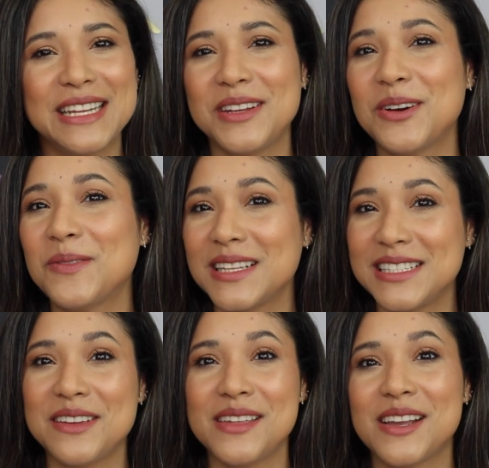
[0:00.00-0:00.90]
Let me know, what
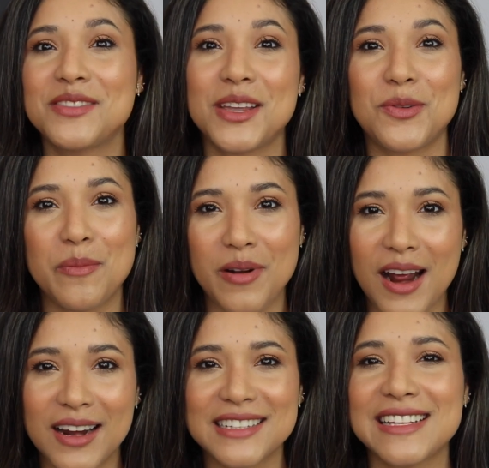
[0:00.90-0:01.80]
do you think of the cream
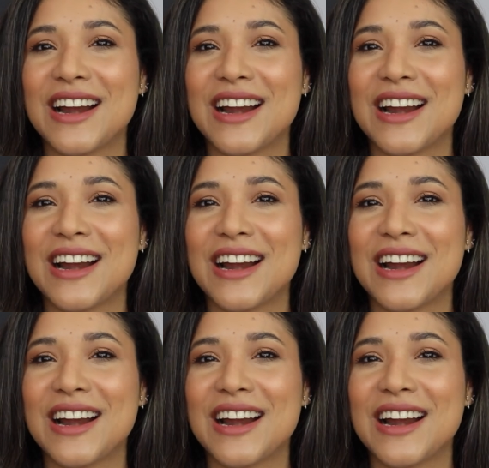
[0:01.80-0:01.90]
products?